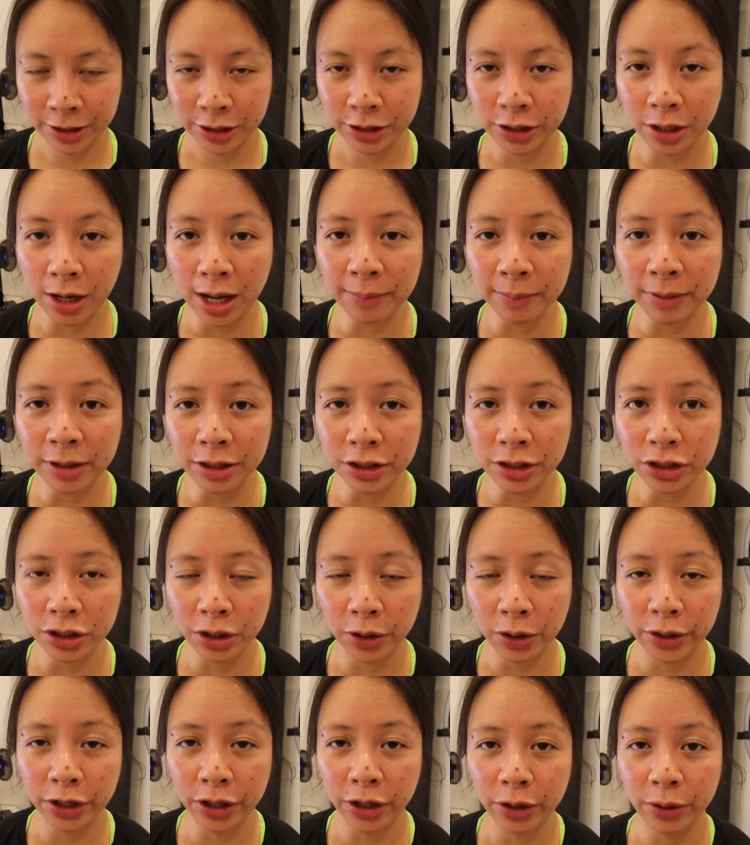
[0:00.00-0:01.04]
So I'm gonna
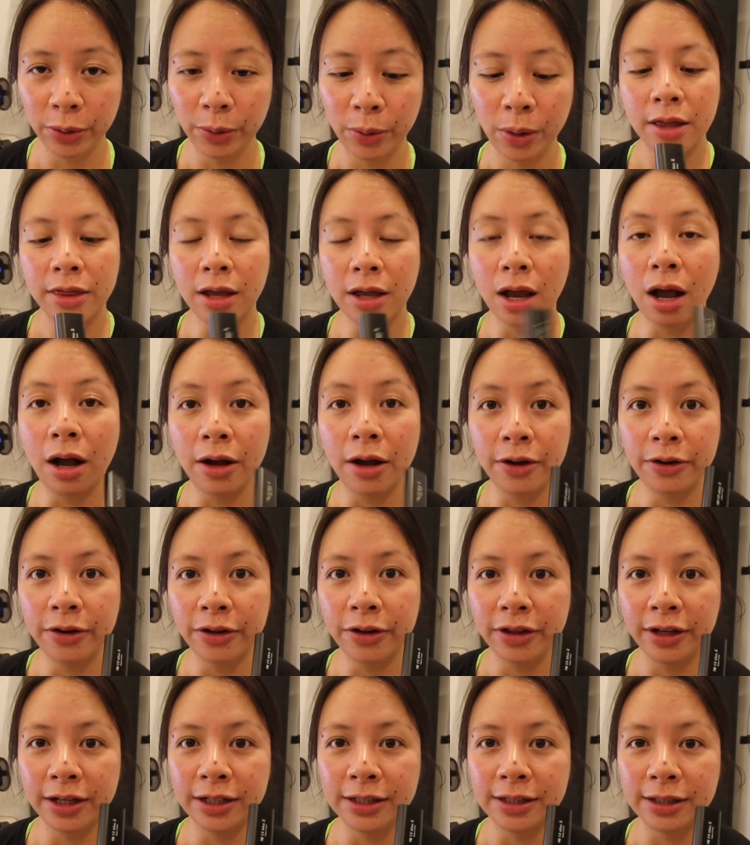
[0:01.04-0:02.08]
show you the
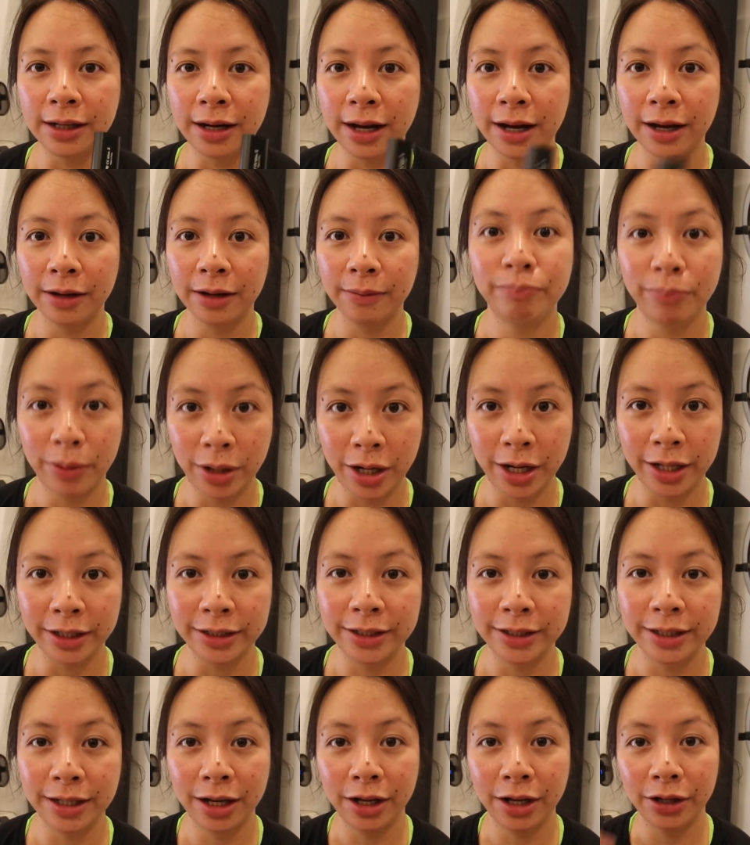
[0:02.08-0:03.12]
other things that I
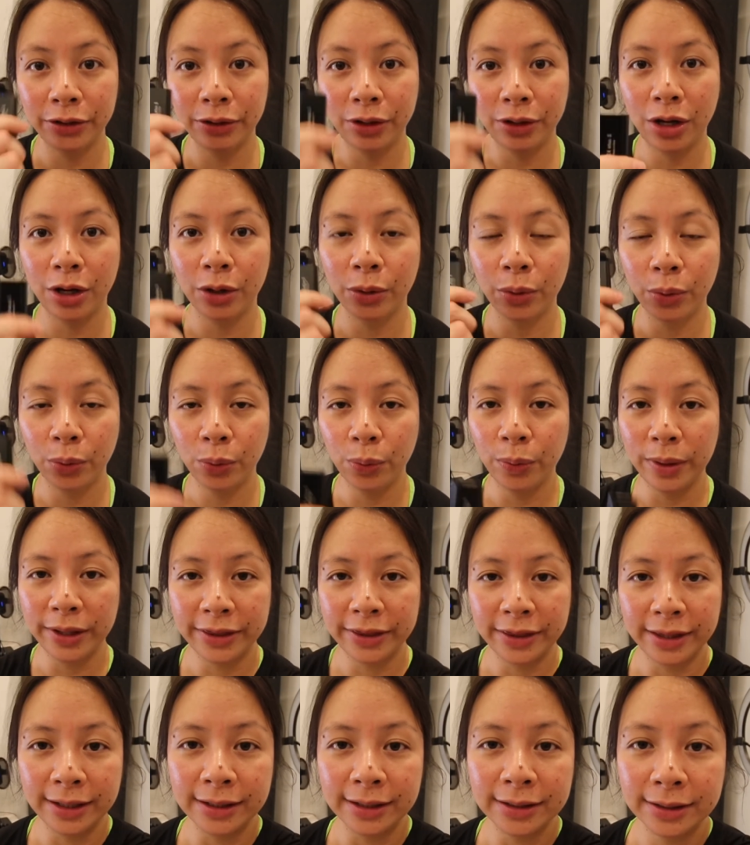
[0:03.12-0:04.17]
bought along
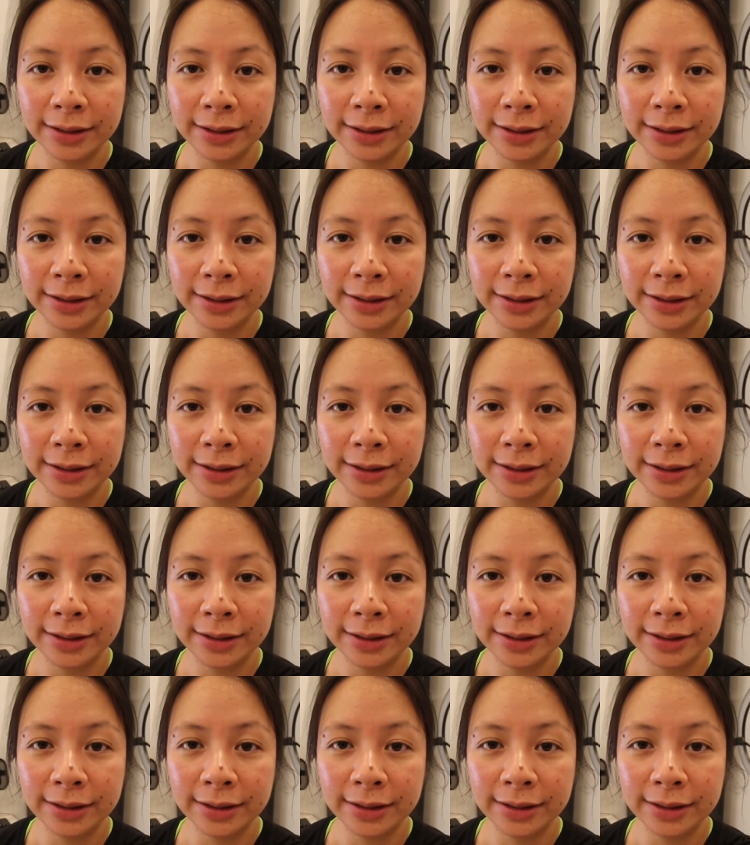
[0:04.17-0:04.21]
with this.